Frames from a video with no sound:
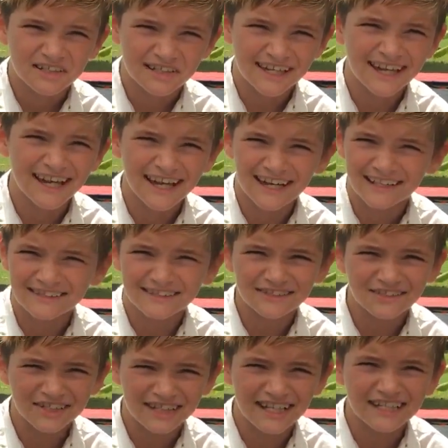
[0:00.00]
It can,
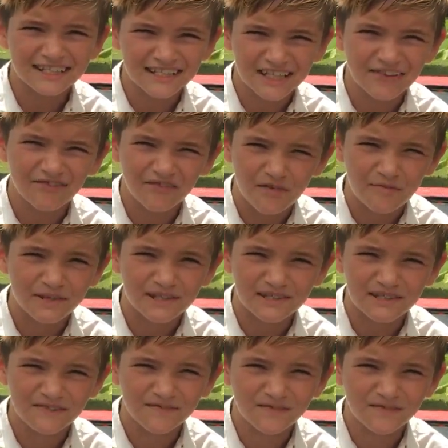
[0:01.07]
you can get sick from it.